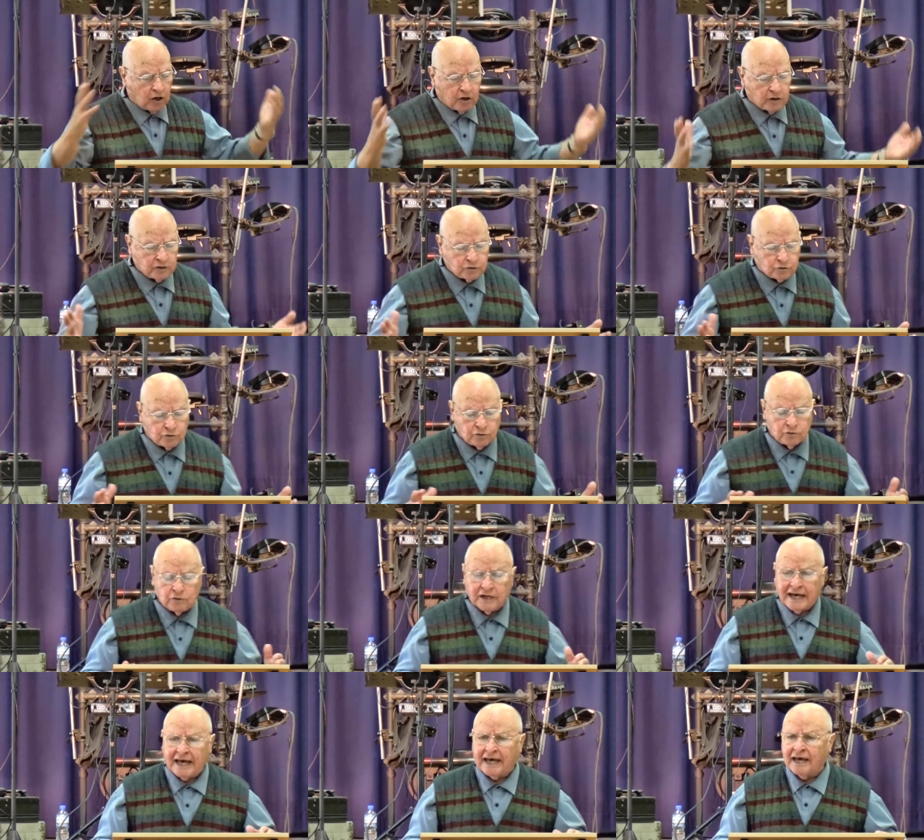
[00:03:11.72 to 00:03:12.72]
going
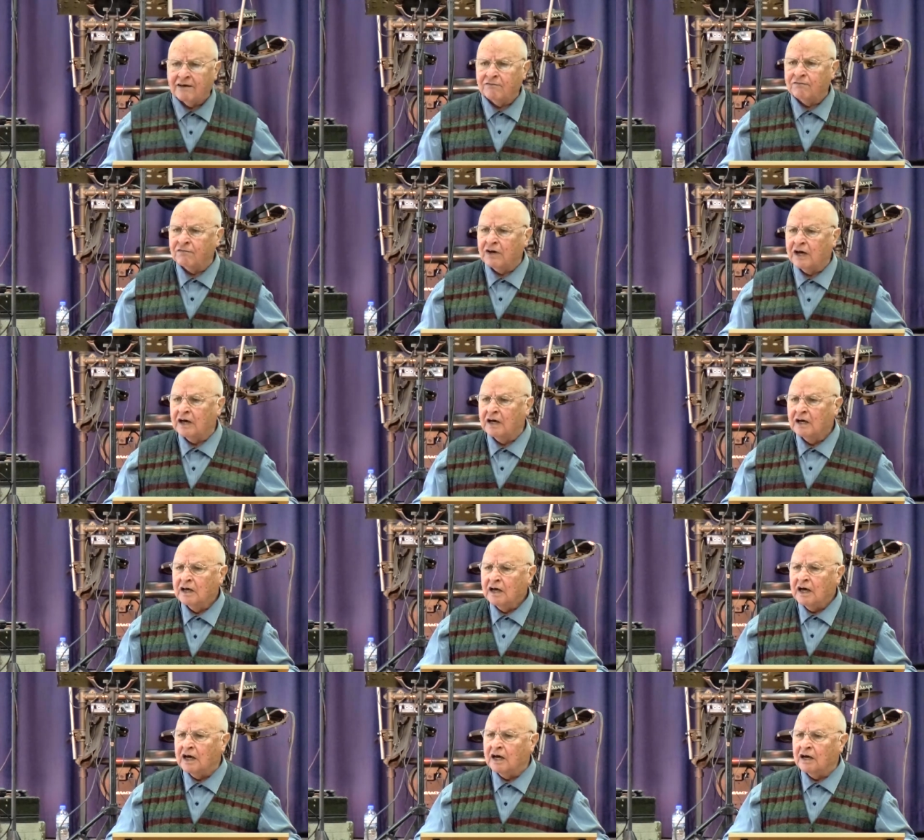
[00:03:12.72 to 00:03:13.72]
to have, uh,
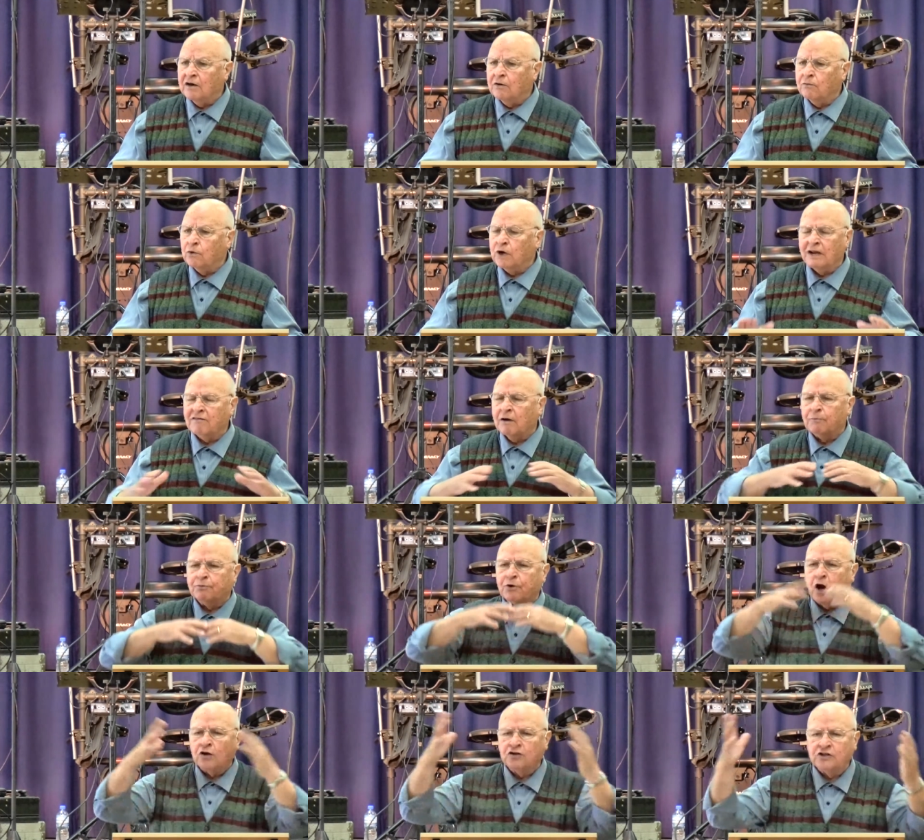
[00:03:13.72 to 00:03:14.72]
uh, whatever
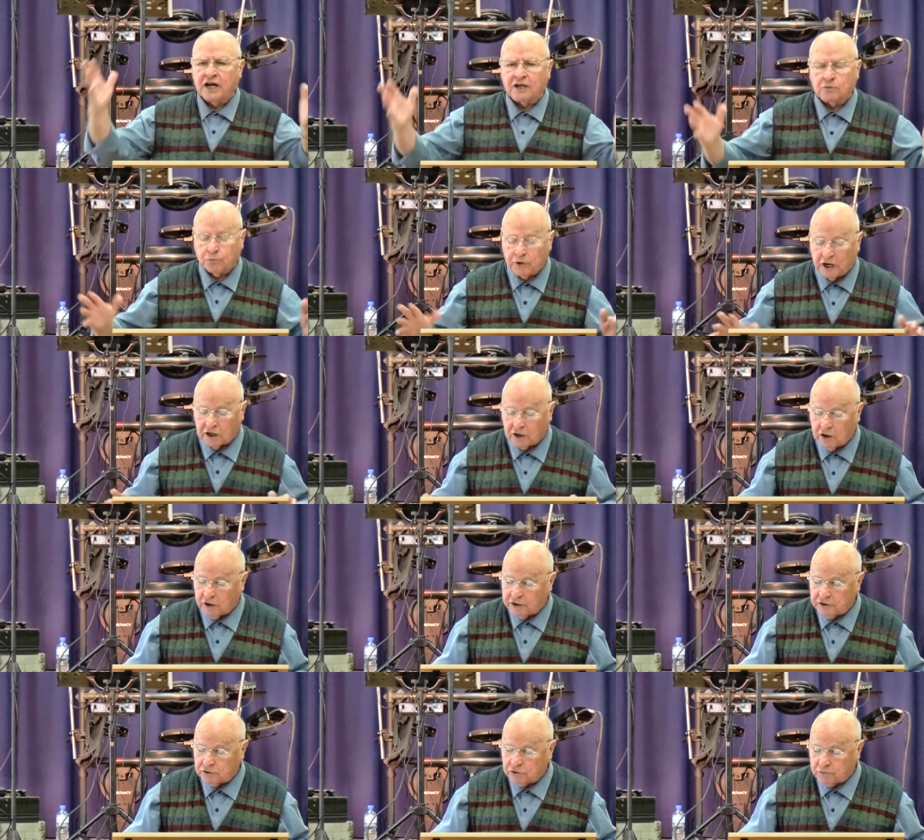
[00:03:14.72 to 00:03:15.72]
project we are
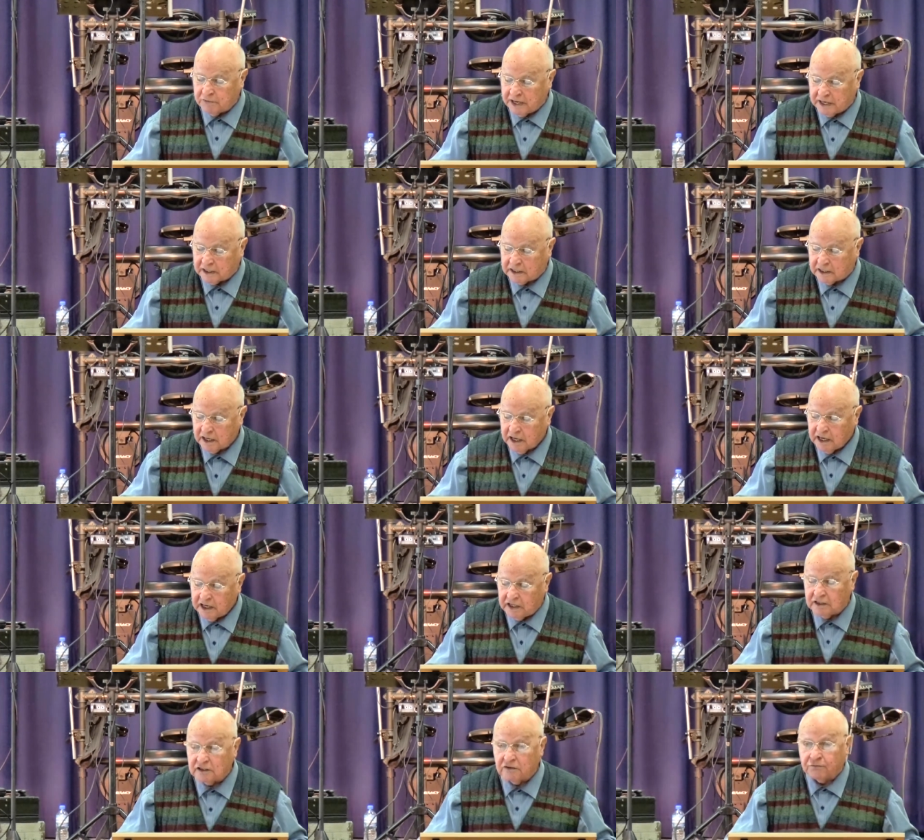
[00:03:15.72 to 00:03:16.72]
going to make
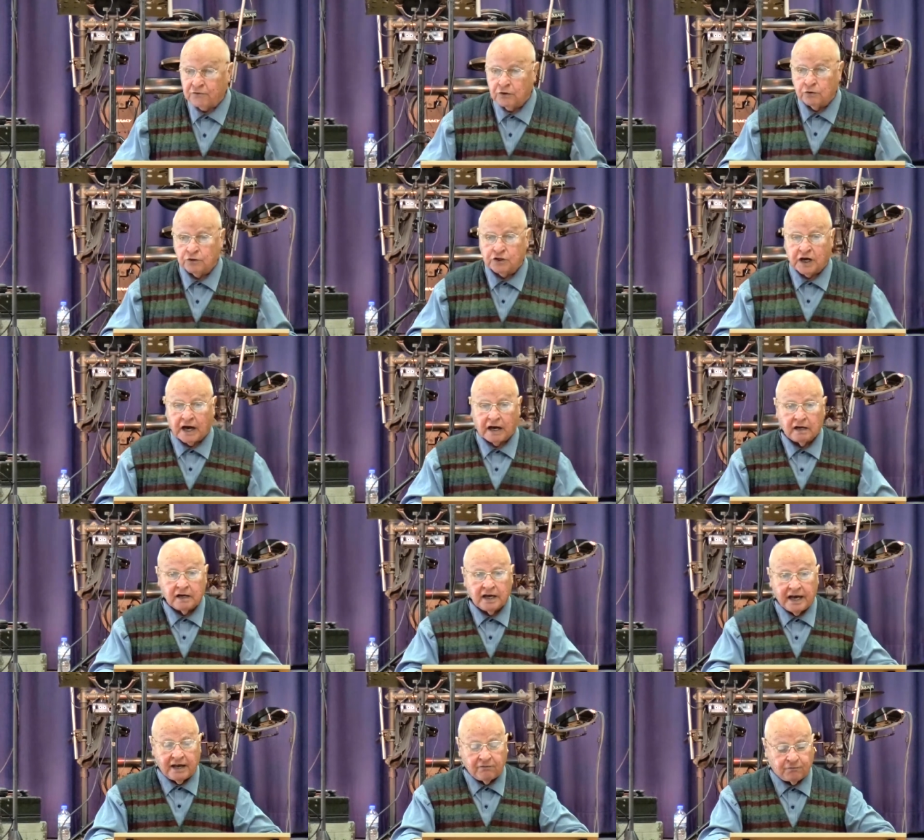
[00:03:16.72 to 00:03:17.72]
in the future
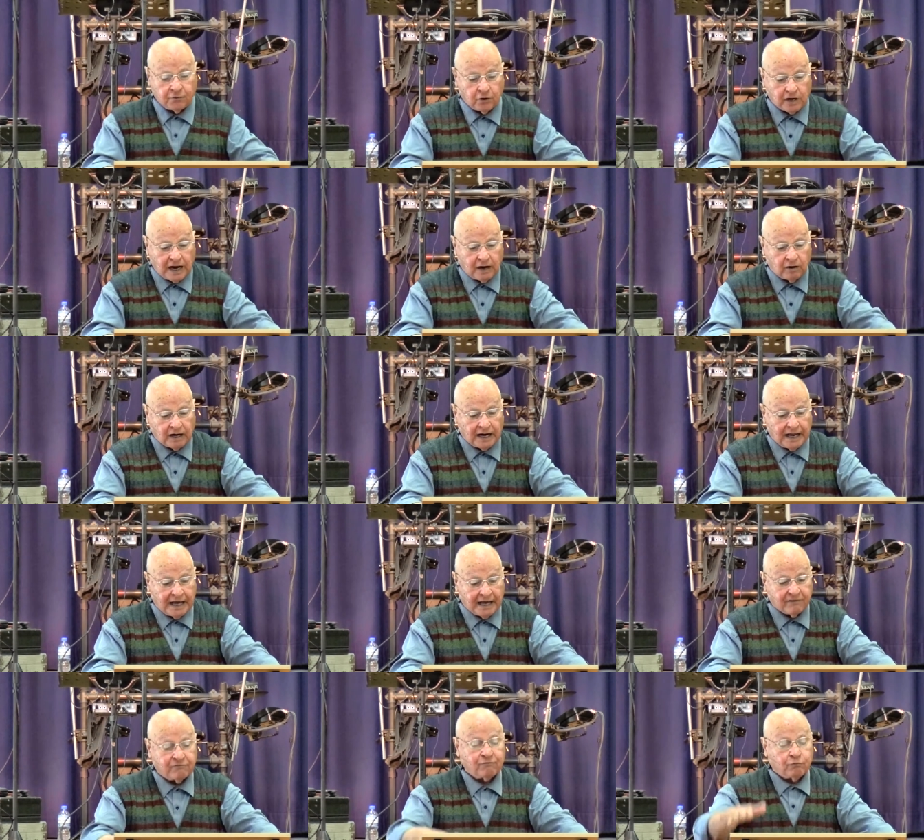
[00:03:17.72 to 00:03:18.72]
and for our
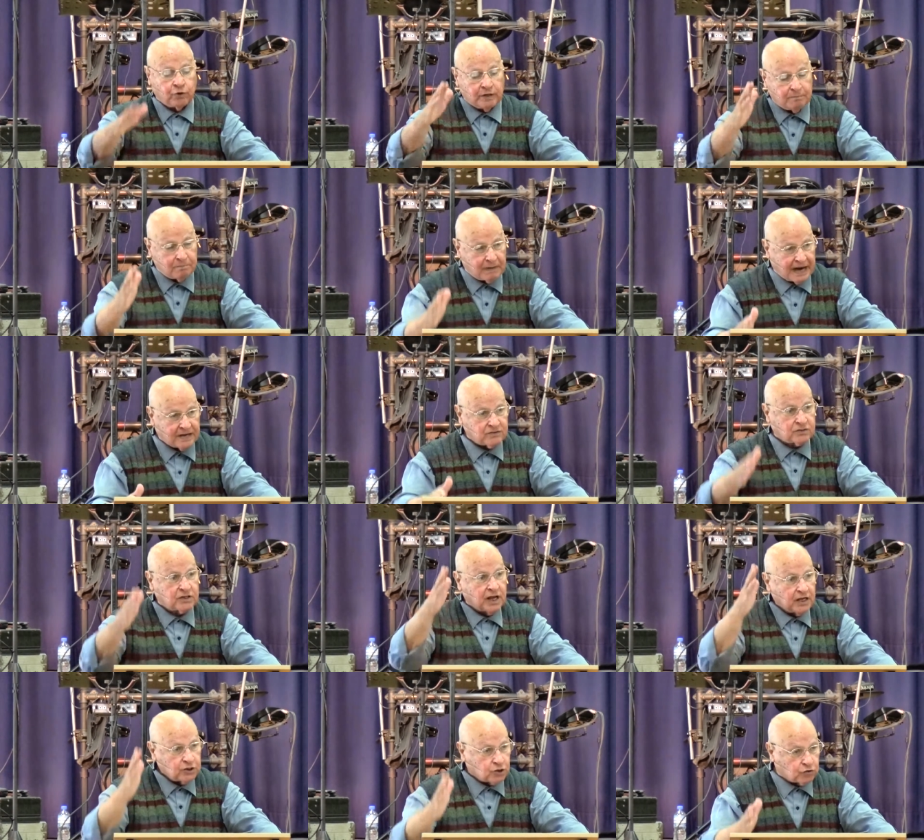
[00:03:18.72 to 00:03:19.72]
life. We must
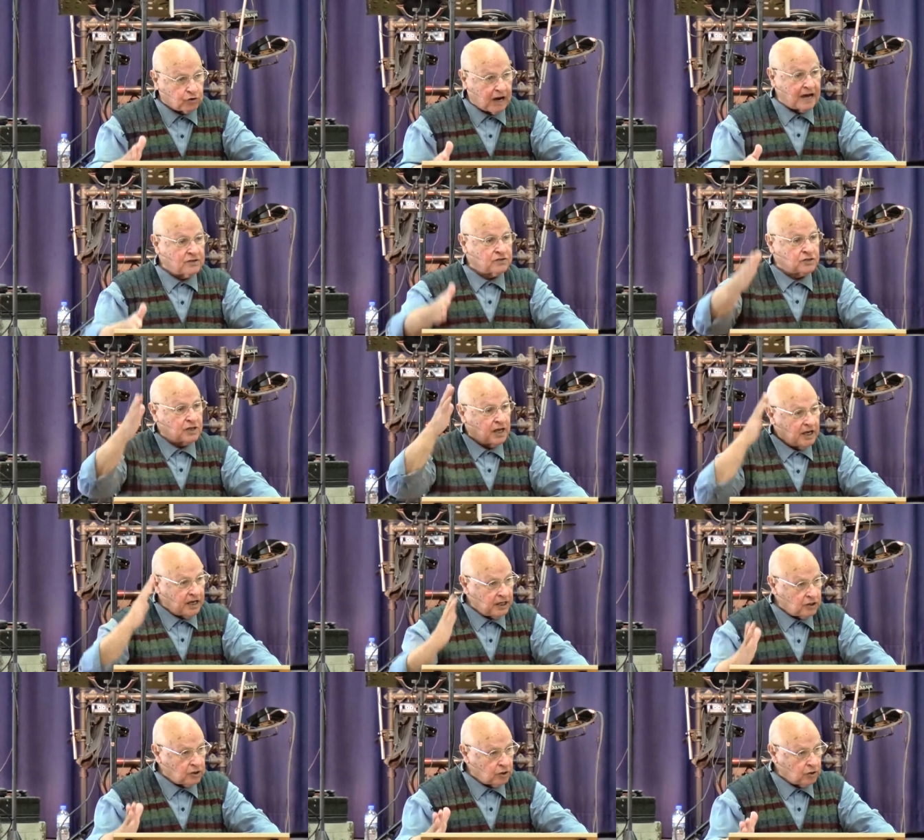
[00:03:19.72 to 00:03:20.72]
trust
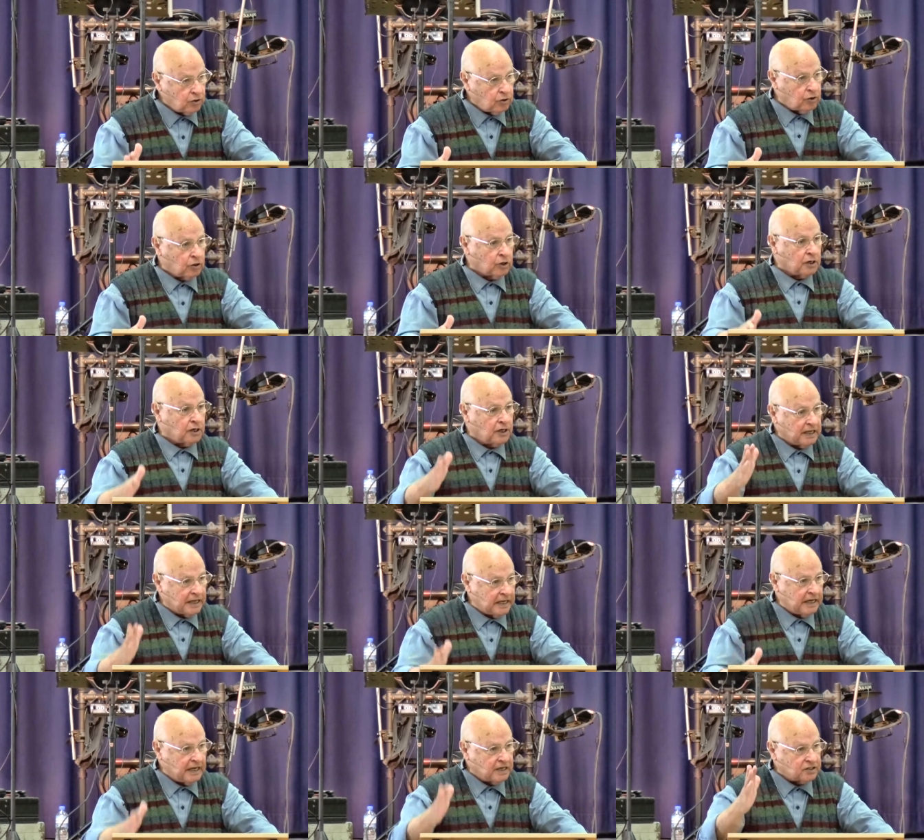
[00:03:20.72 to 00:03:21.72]
in the Lord.
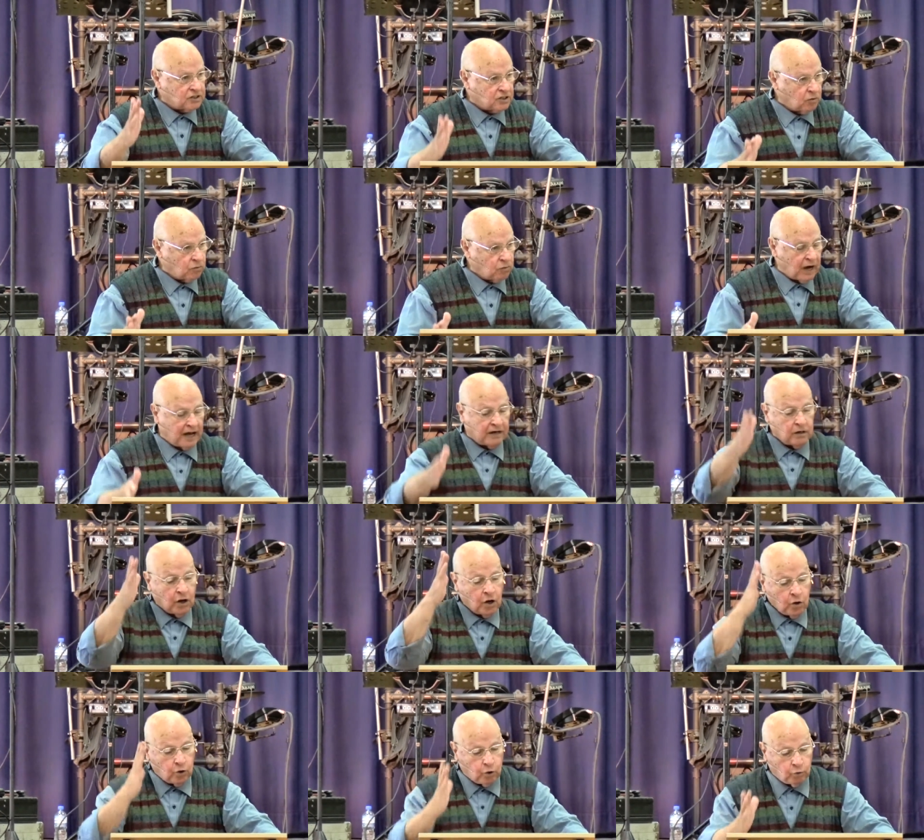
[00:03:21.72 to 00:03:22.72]
He is the one
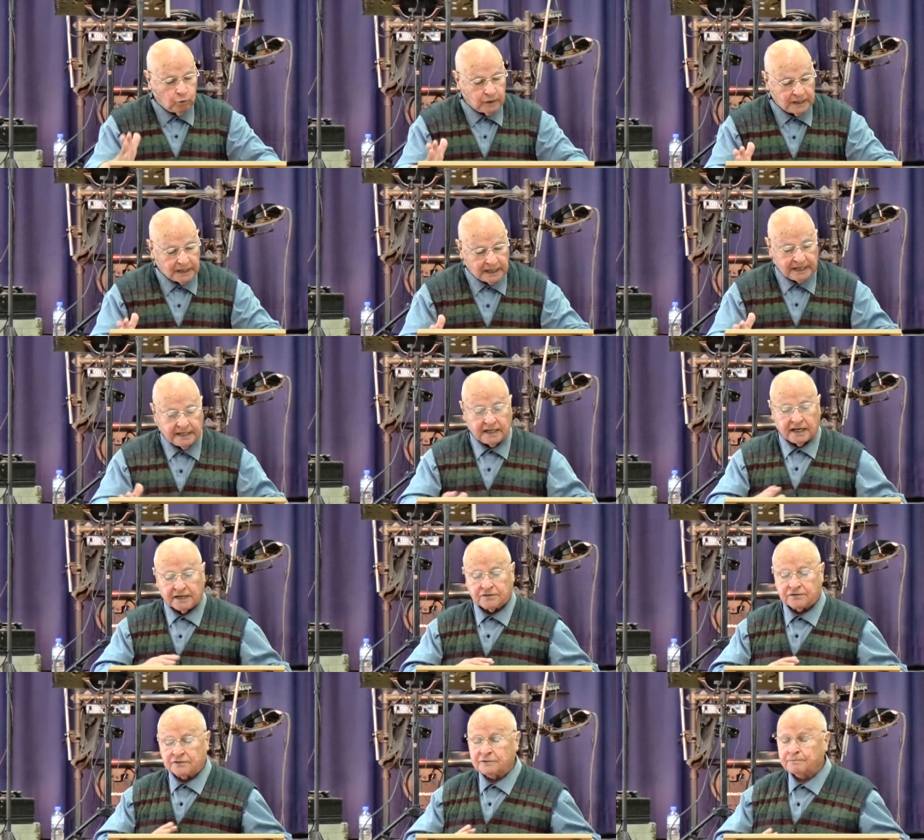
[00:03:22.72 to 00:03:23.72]
who will lead
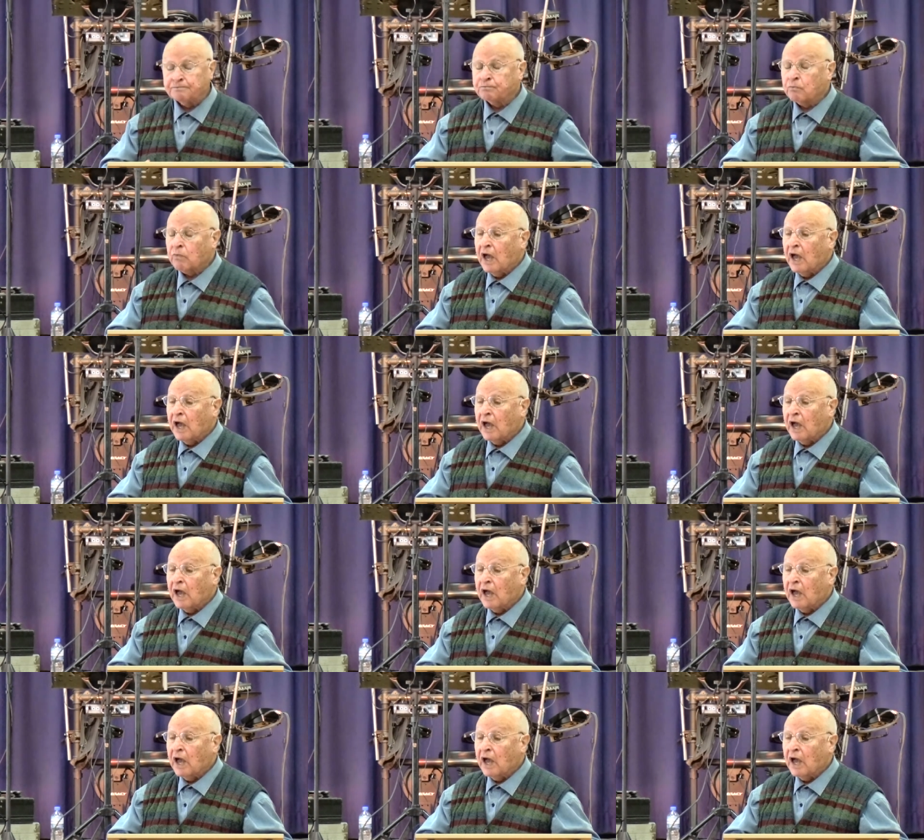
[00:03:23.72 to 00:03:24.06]
us.